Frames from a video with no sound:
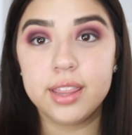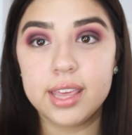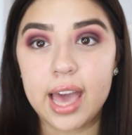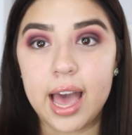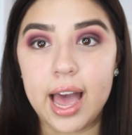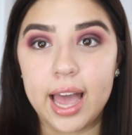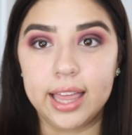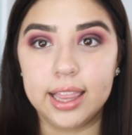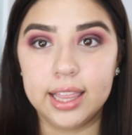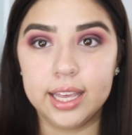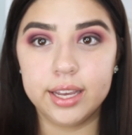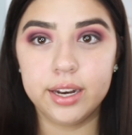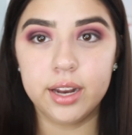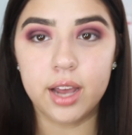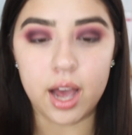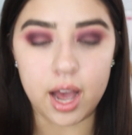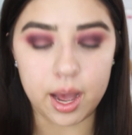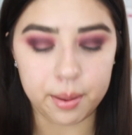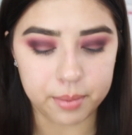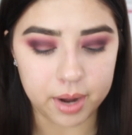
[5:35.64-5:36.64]
the eyelid,
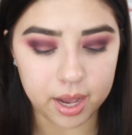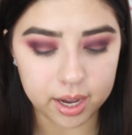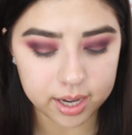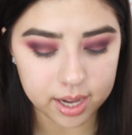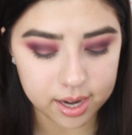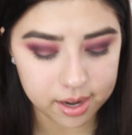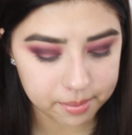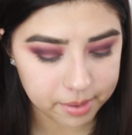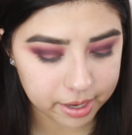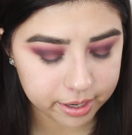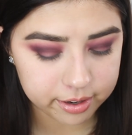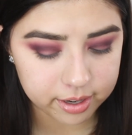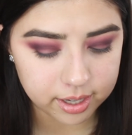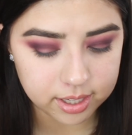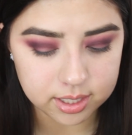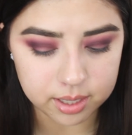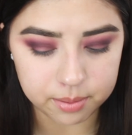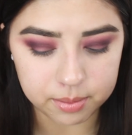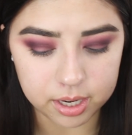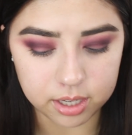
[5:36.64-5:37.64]
I'm not cutting my
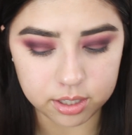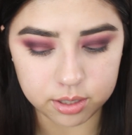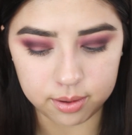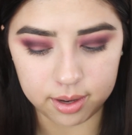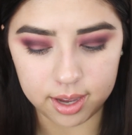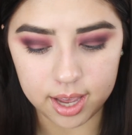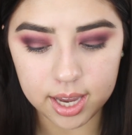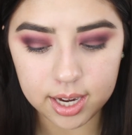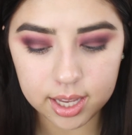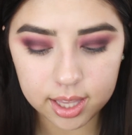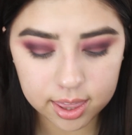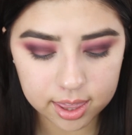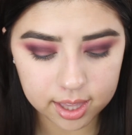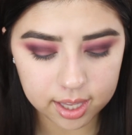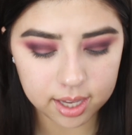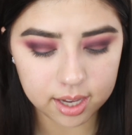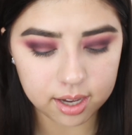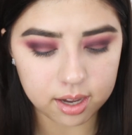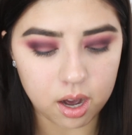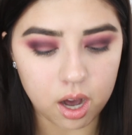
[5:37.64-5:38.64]
crease, I'm not doing
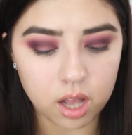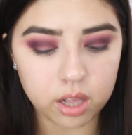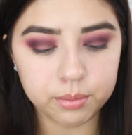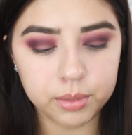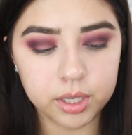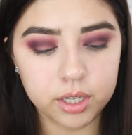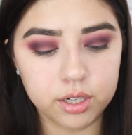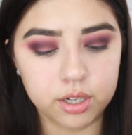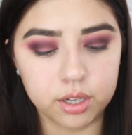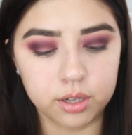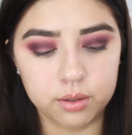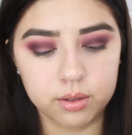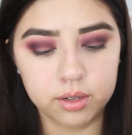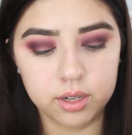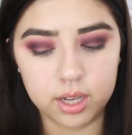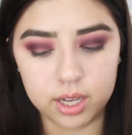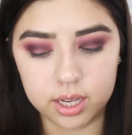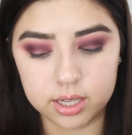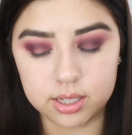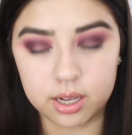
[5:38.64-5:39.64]
anything. All I'm going to do
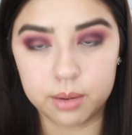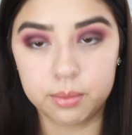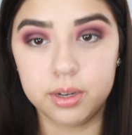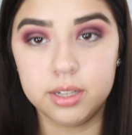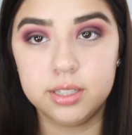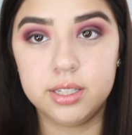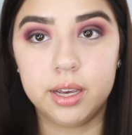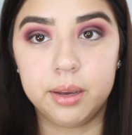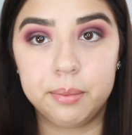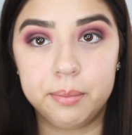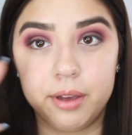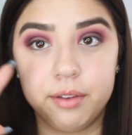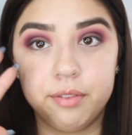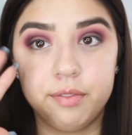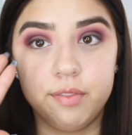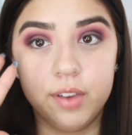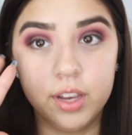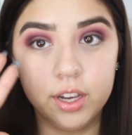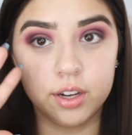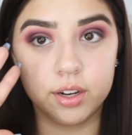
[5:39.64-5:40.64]
is I'm going to take my
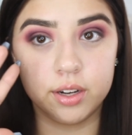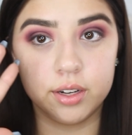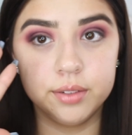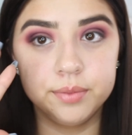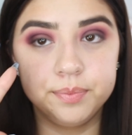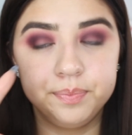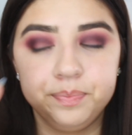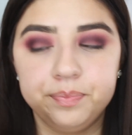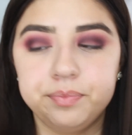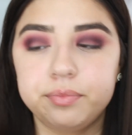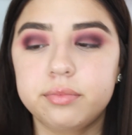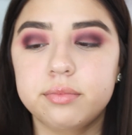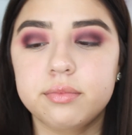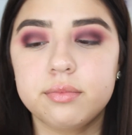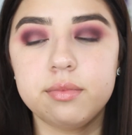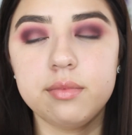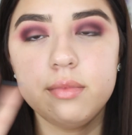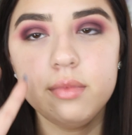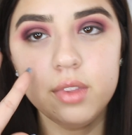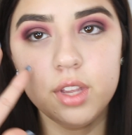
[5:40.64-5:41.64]
finger,
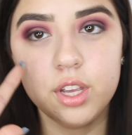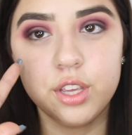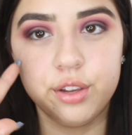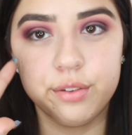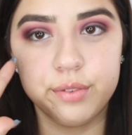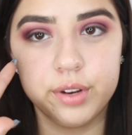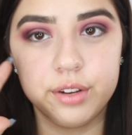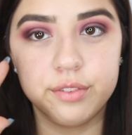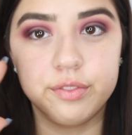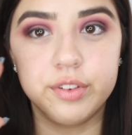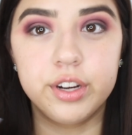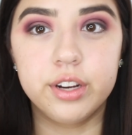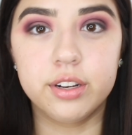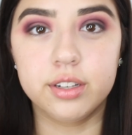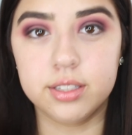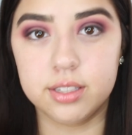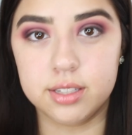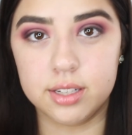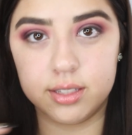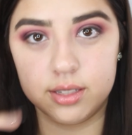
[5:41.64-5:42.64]
your ring finger,
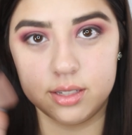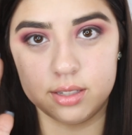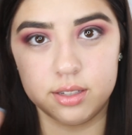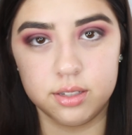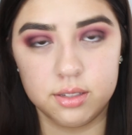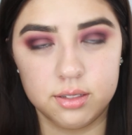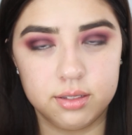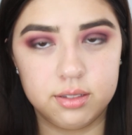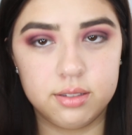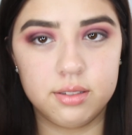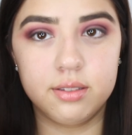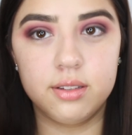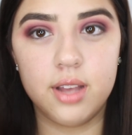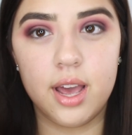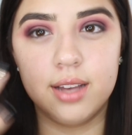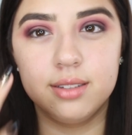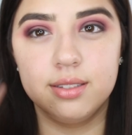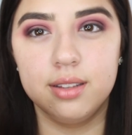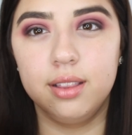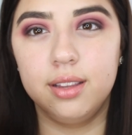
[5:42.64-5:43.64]
because it
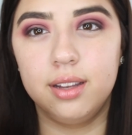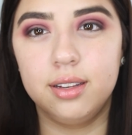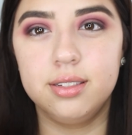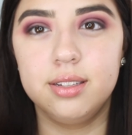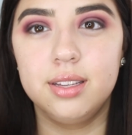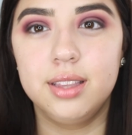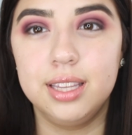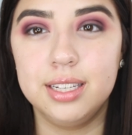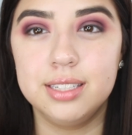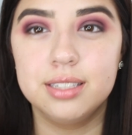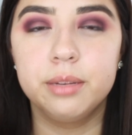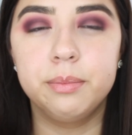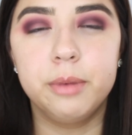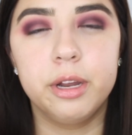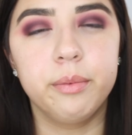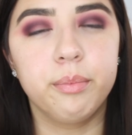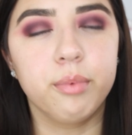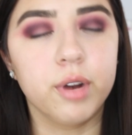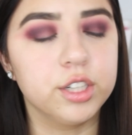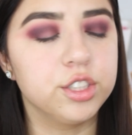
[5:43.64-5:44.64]
has the least
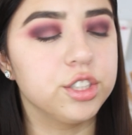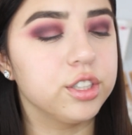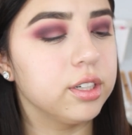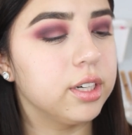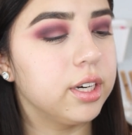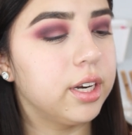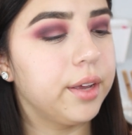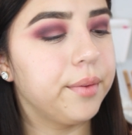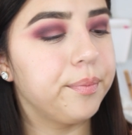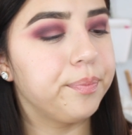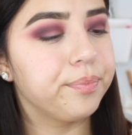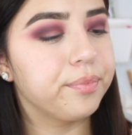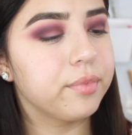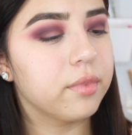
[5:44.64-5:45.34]
amount of pressure in it.